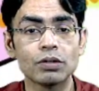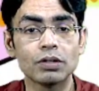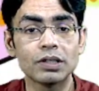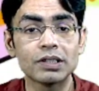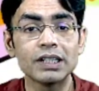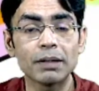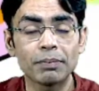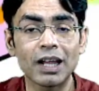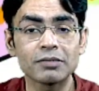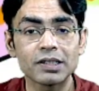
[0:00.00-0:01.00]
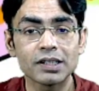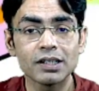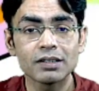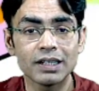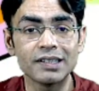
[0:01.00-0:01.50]
these are plasma
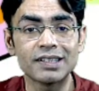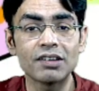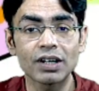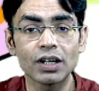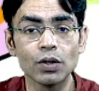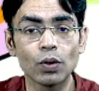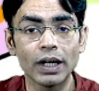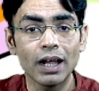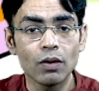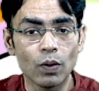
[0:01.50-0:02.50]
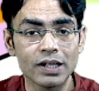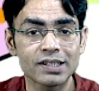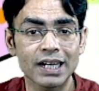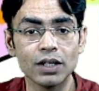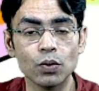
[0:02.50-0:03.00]
cells, eccentric nuclei, one
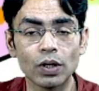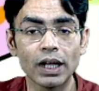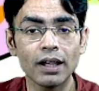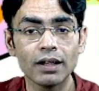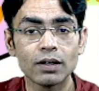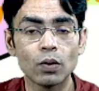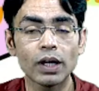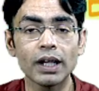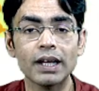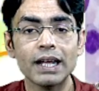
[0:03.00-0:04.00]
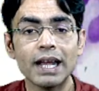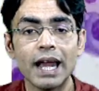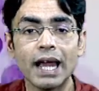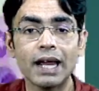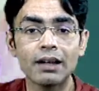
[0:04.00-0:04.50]
side nuclei. Okay,
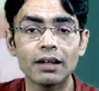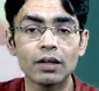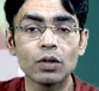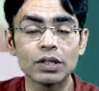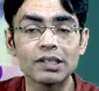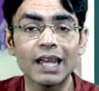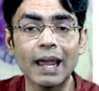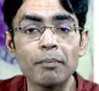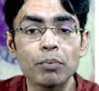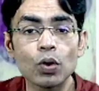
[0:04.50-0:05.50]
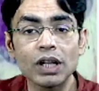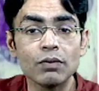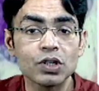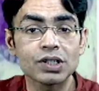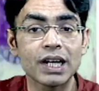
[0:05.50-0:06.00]
and this M protein
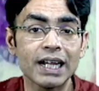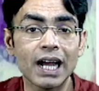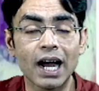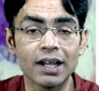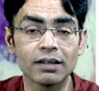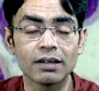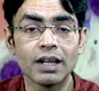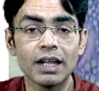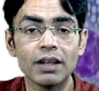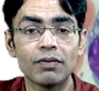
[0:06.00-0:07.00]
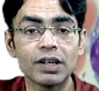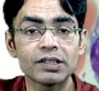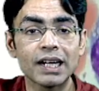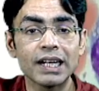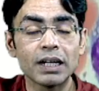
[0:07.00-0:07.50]
which is getting higher, if it is
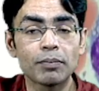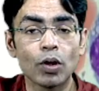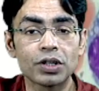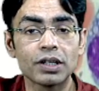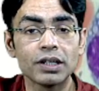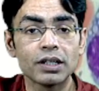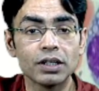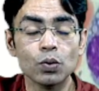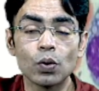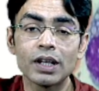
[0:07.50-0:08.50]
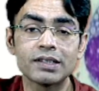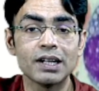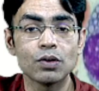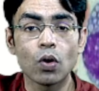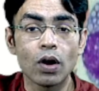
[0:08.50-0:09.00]
getting deposited in the nucleus, then
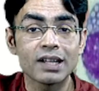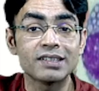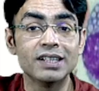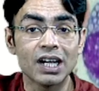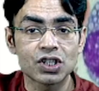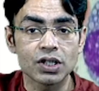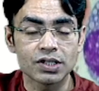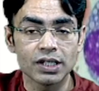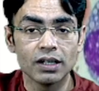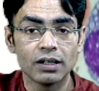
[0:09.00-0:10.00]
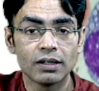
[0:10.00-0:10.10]
you call it as Dutcher cell.